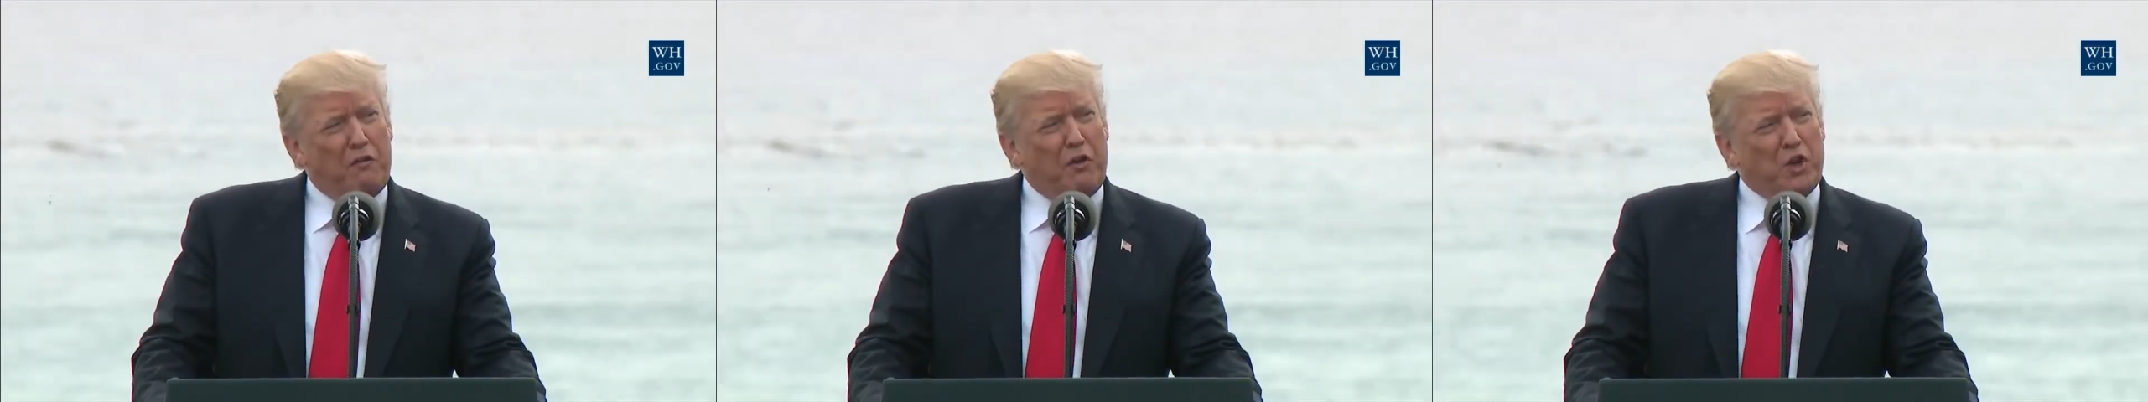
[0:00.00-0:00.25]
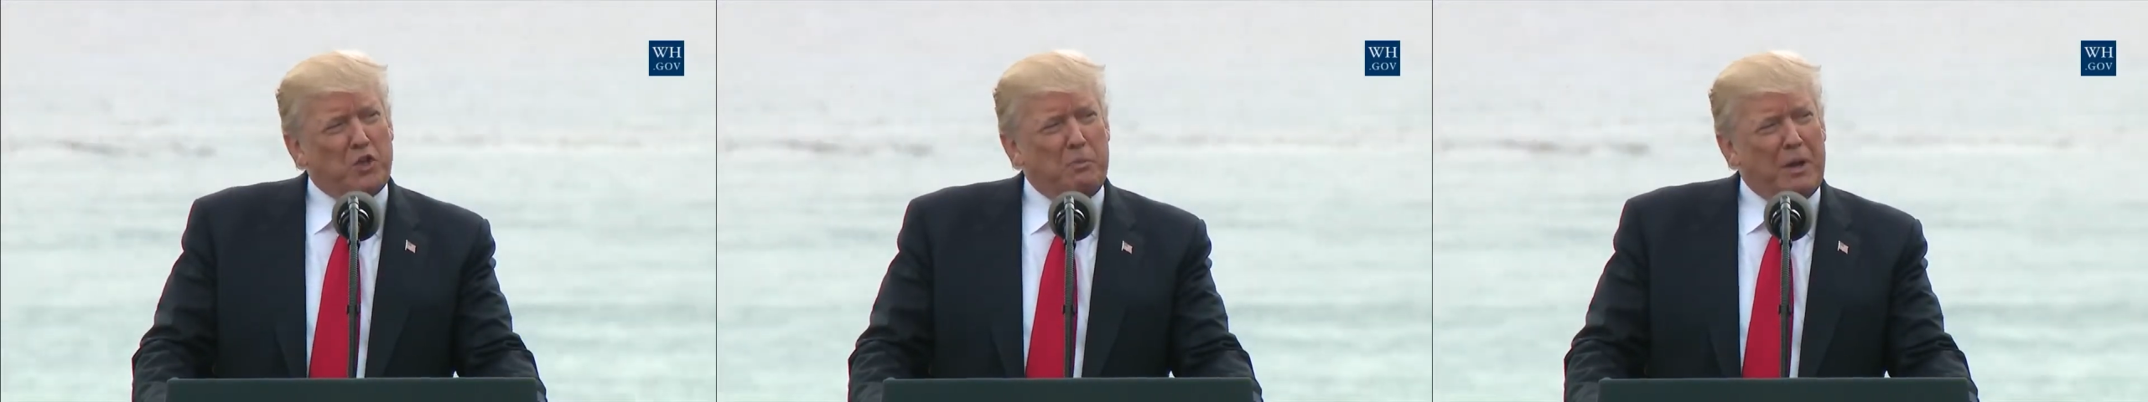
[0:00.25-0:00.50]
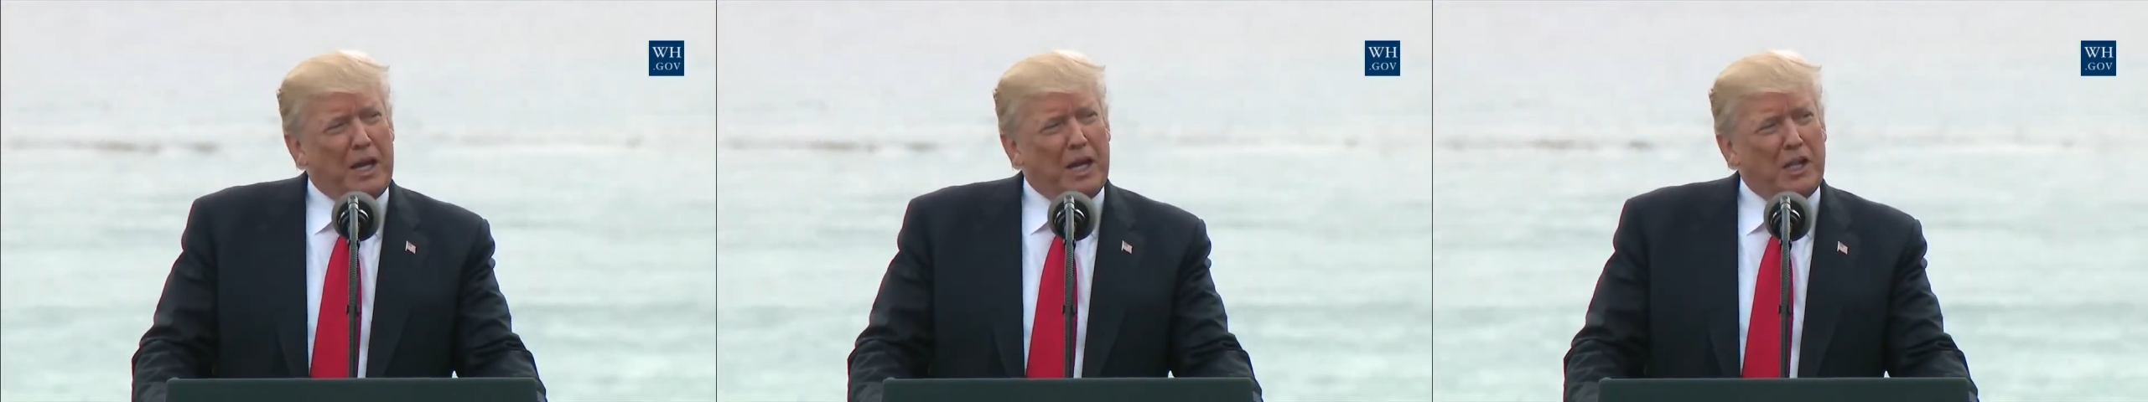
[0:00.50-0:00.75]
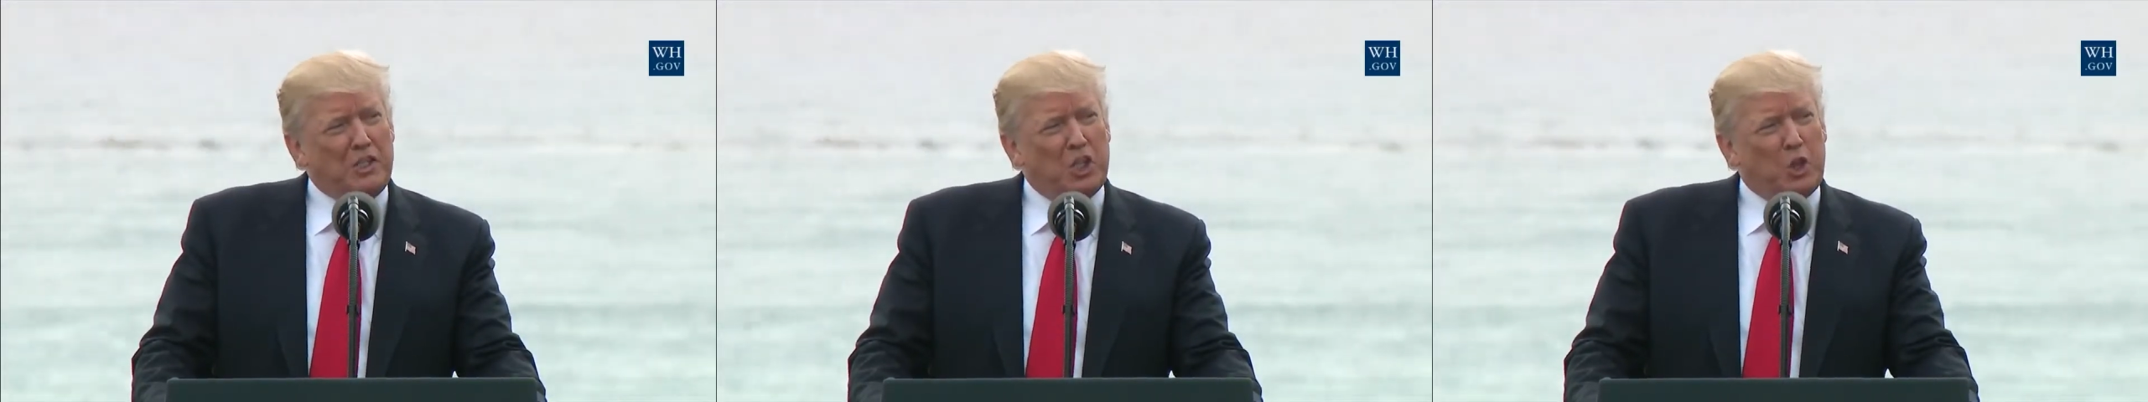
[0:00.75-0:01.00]
first
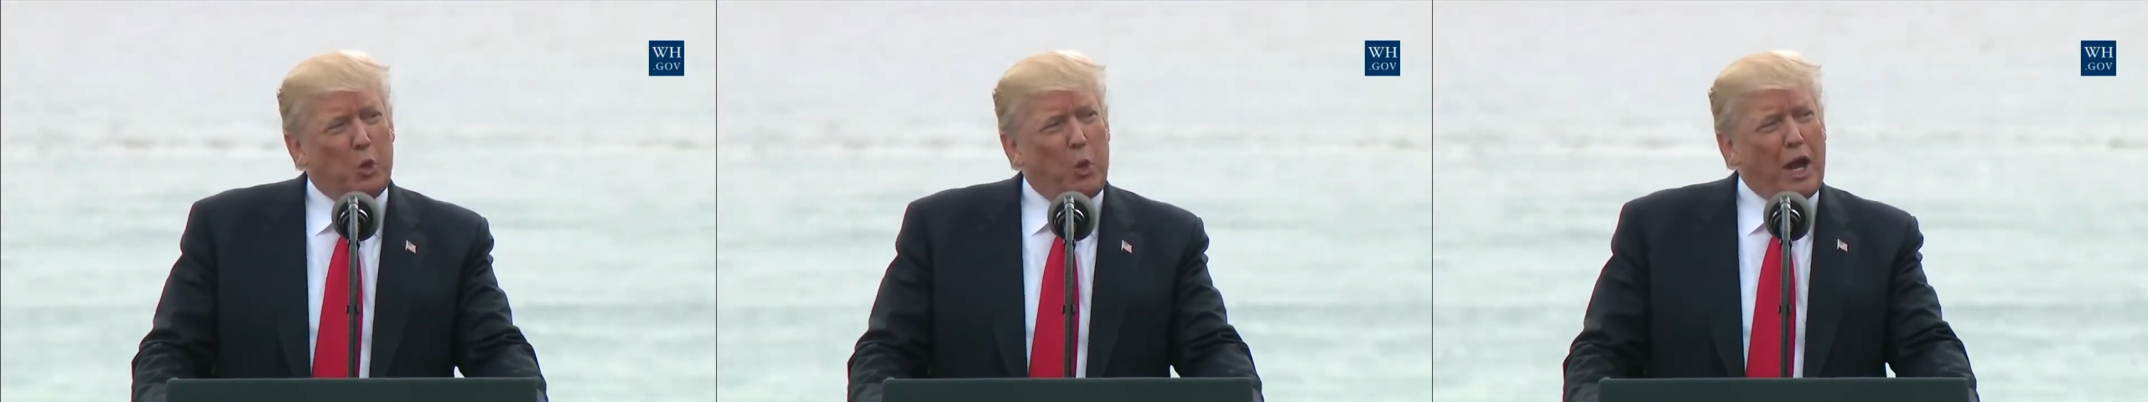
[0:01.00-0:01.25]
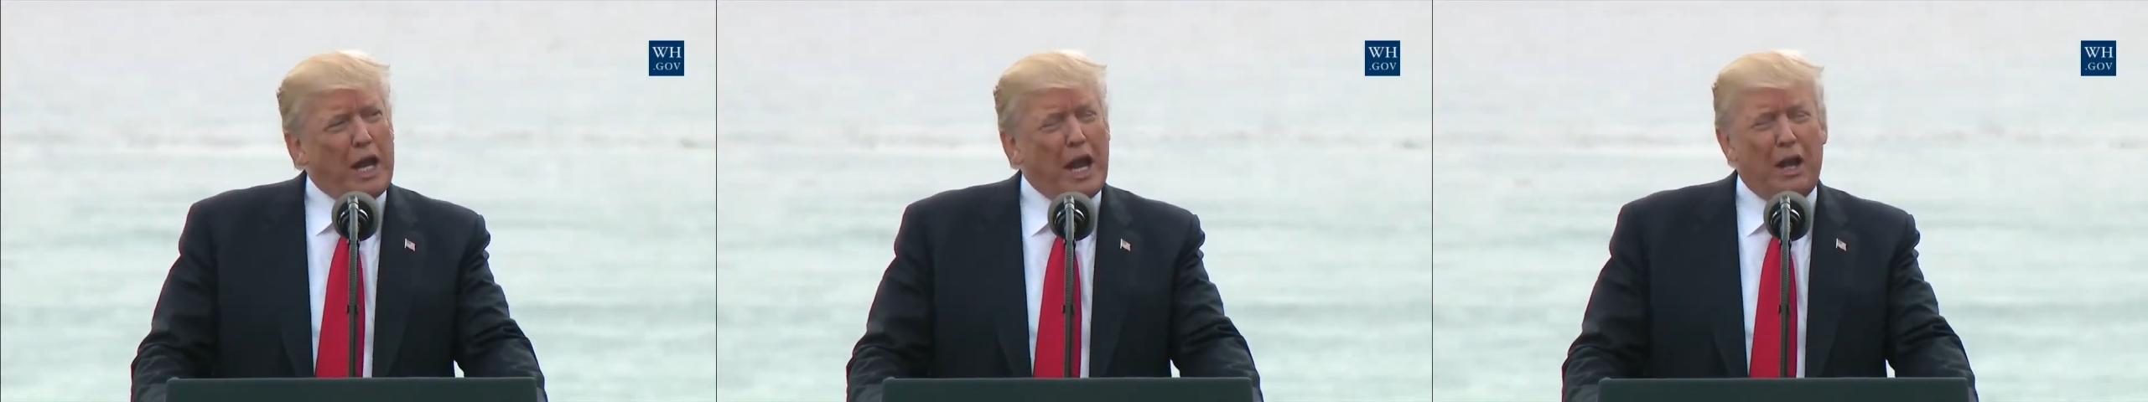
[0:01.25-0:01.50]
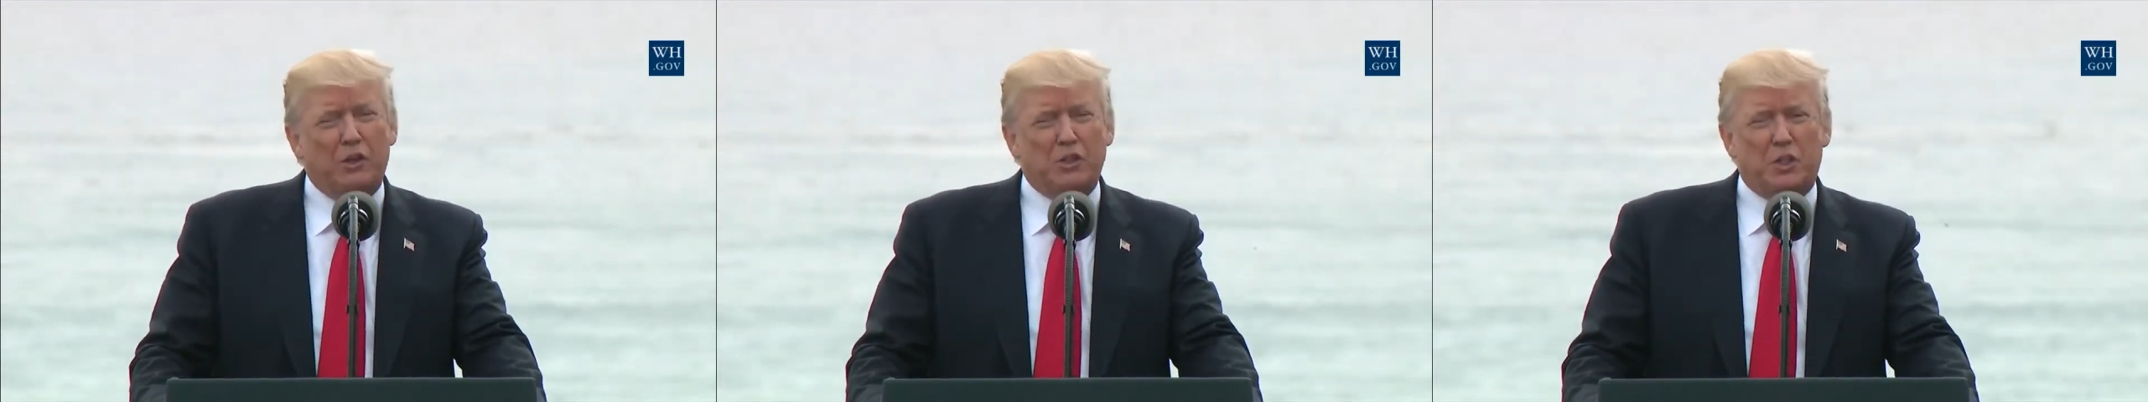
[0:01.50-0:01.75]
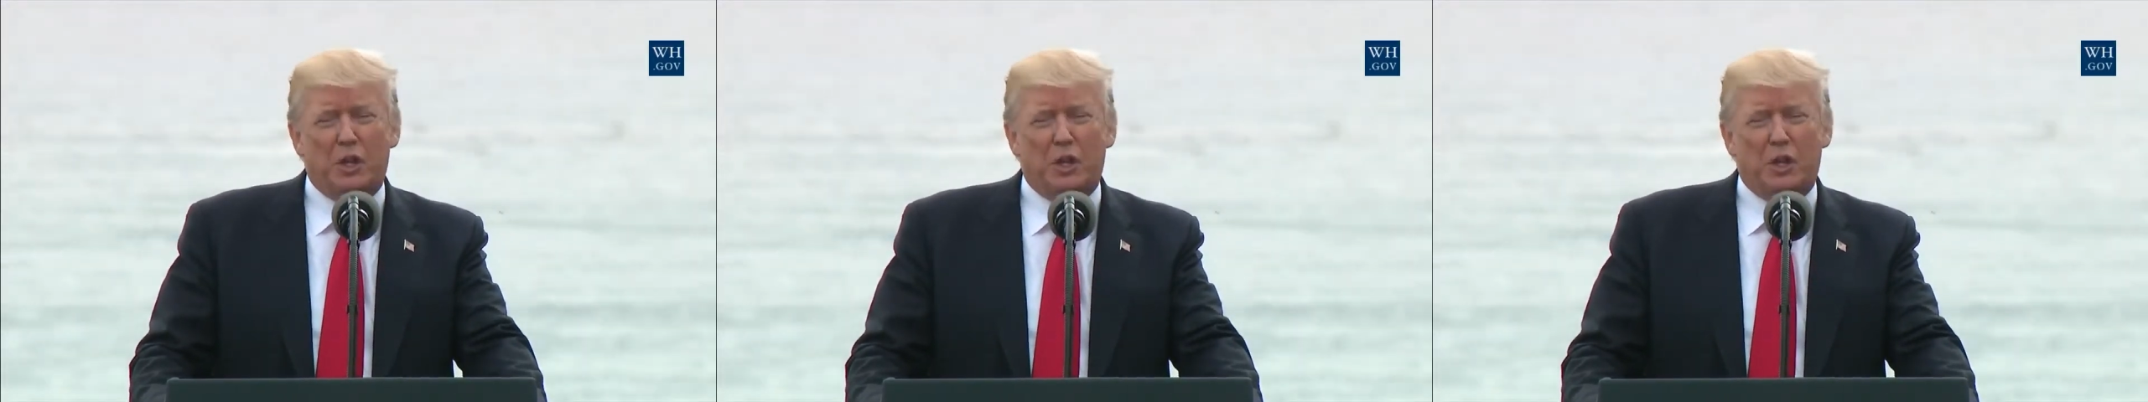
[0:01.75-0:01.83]
meetings at the White House.